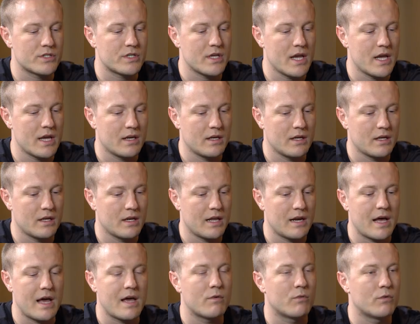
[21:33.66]
saying, and
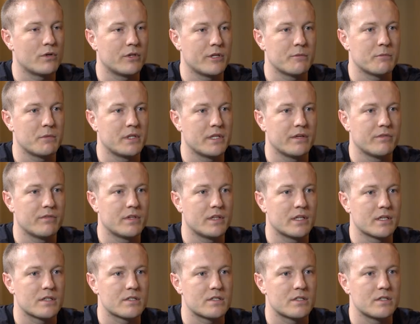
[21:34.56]
I really believe in
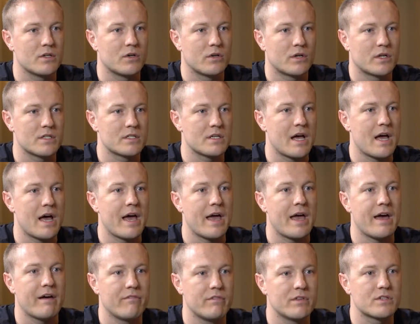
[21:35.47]
this, because I
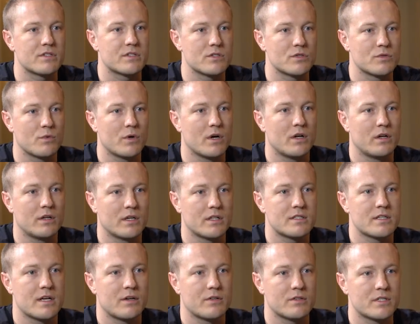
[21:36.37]
have this as well, and
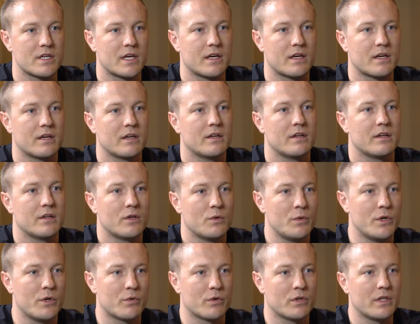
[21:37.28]
it sounds like
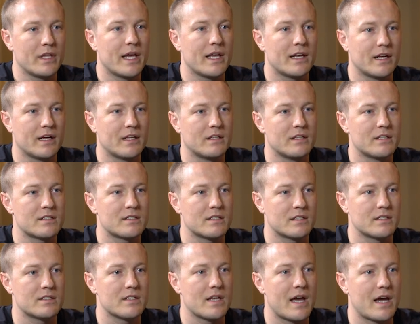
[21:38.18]
we relate on this
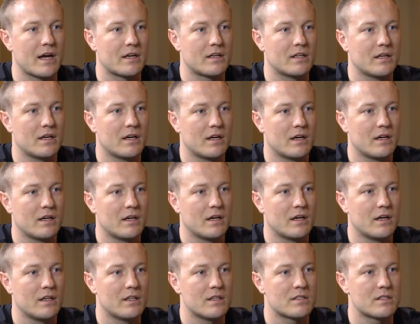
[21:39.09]
exact
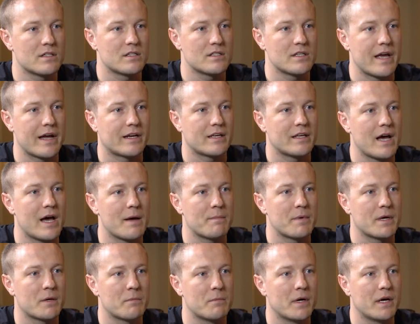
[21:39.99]

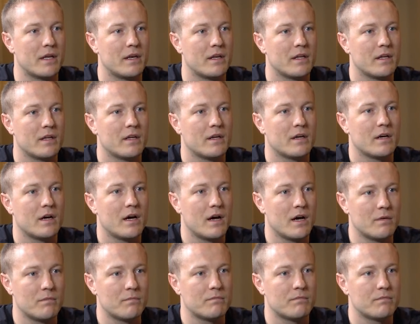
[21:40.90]
topic. But
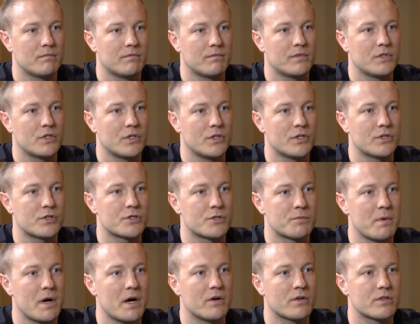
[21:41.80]
your
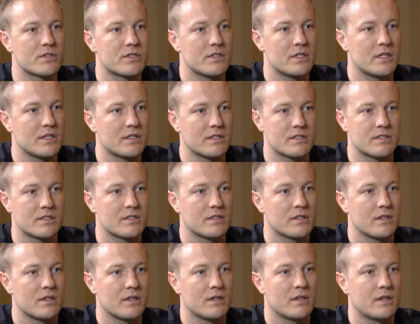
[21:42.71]
spouse is
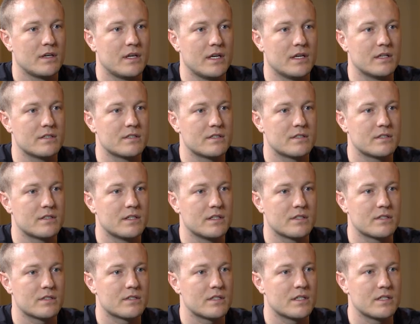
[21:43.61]

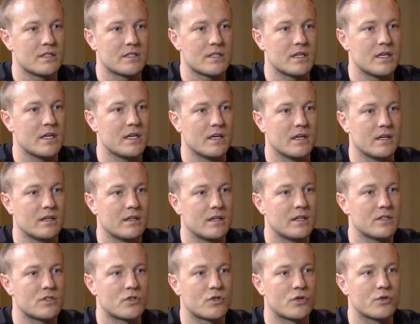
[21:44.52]
key.
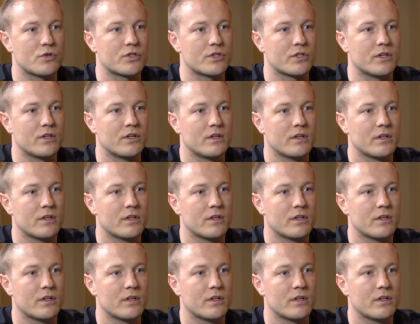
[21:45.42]
It's crucial.